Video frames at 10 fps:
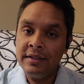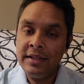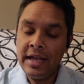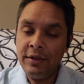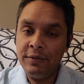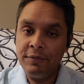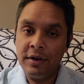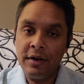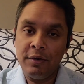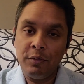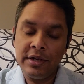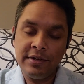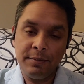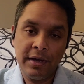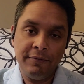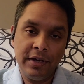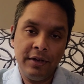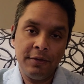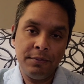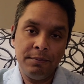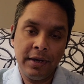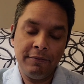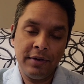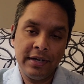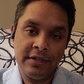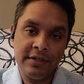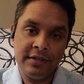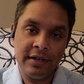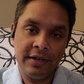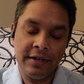Thank you for watching my video, my friends.